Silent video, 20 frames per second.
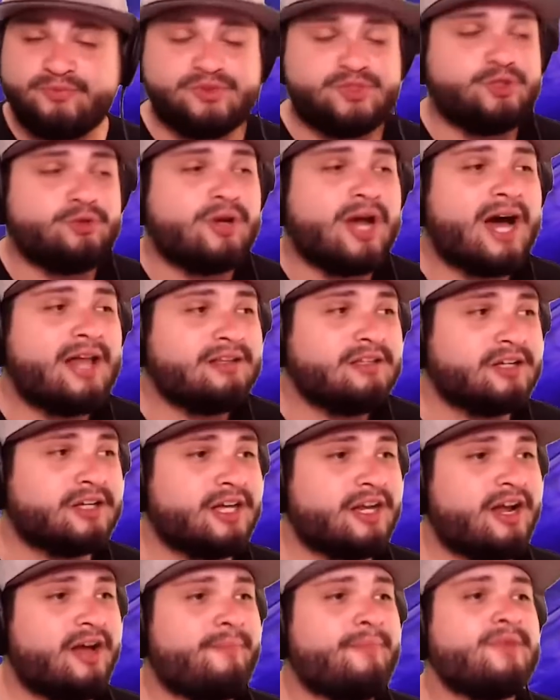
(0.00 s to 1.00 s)
Do not look
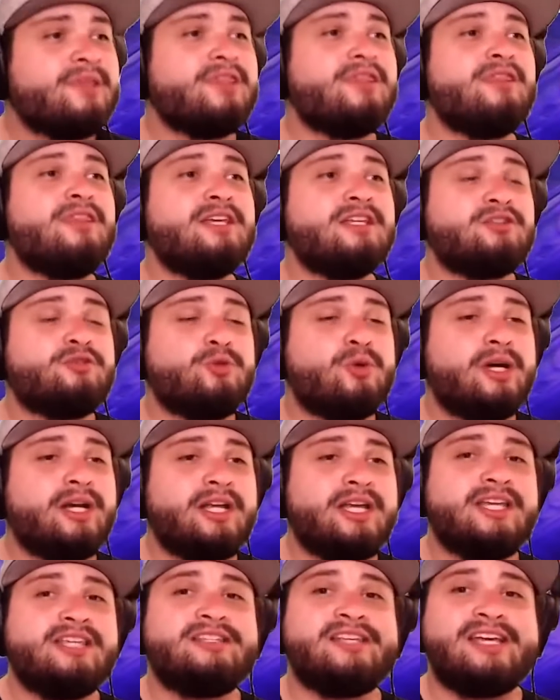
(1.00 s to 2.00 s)
it up. This one
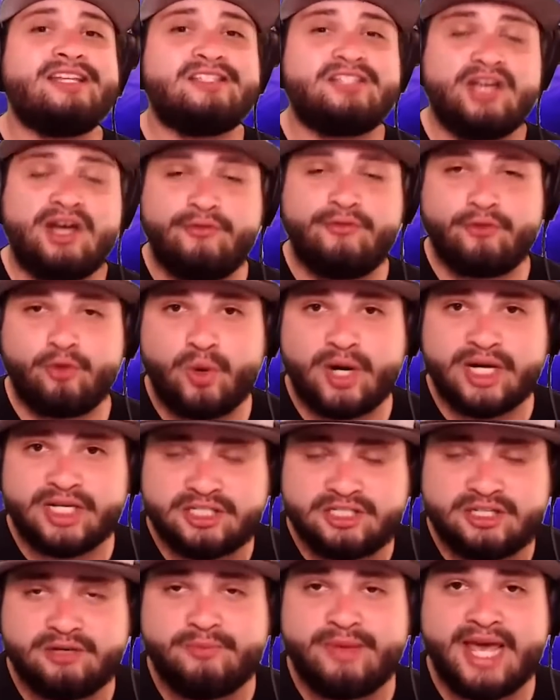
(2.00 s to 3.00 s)
is a tough
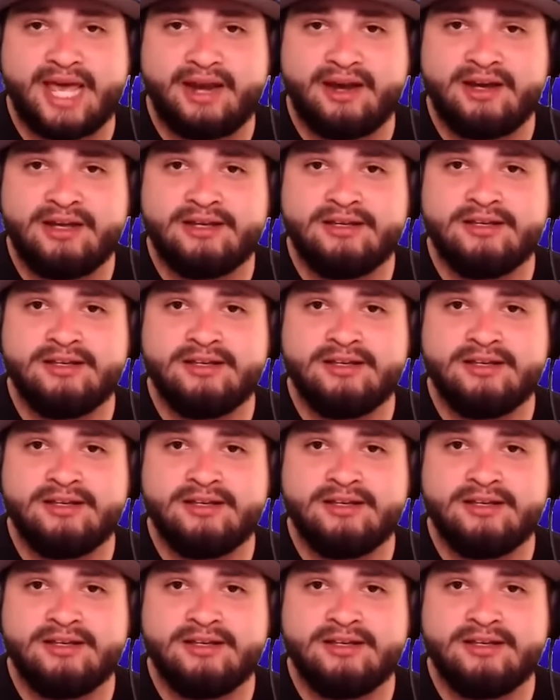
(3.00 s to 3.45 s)
question, man.